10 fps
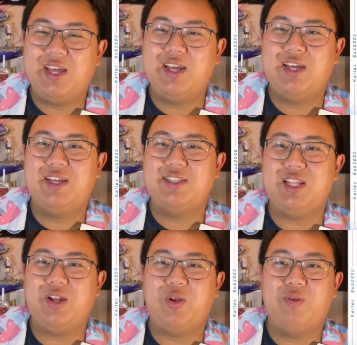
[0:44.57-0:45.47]
It's a
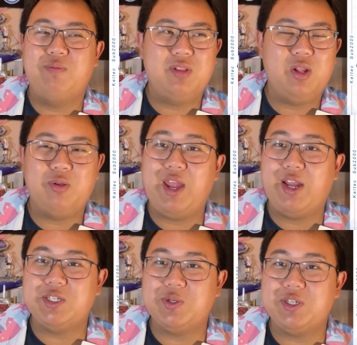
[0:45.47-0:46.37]
little
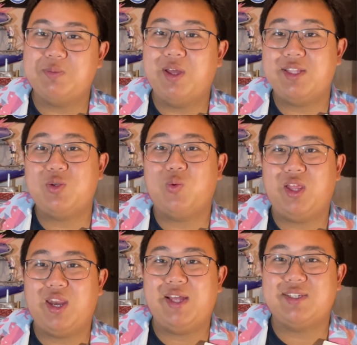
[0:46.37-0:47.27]
dangerous, but it's a
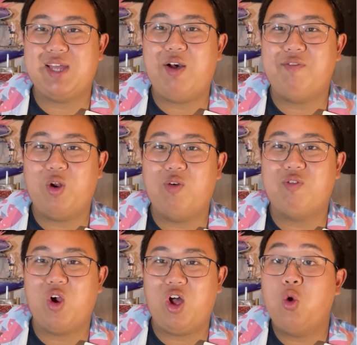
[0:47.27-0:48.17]
really nice outfit
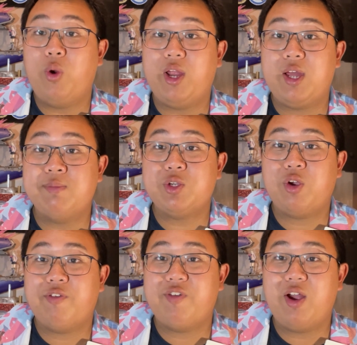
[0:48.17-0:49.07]
overall. When it comes to
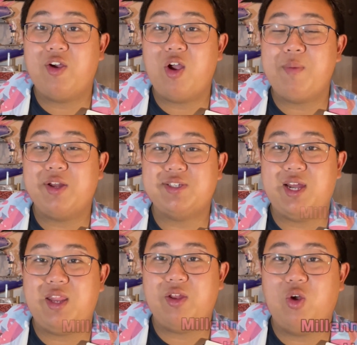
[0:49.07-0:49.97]
her firearm, I
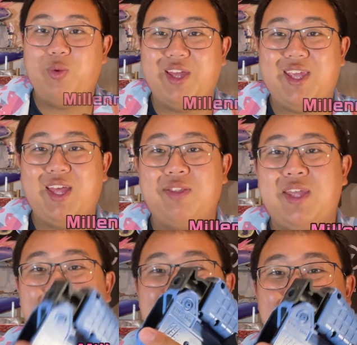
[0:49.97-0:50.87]
decided to go with the
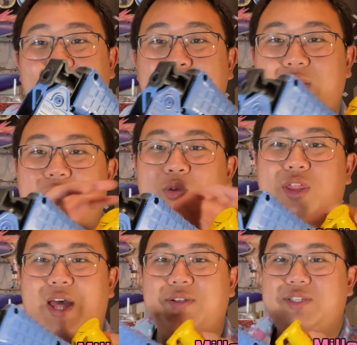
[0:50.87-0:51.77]
Keltec
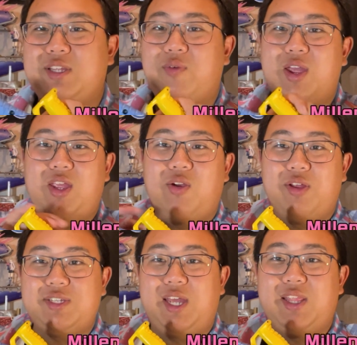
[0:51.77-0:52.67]
Sub2000. Right here,
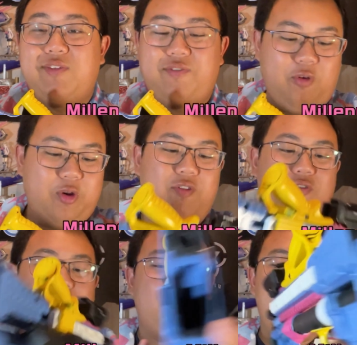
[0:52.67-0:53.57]
it's in its folded
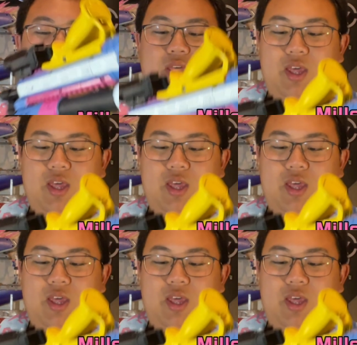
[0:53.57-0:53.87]
form.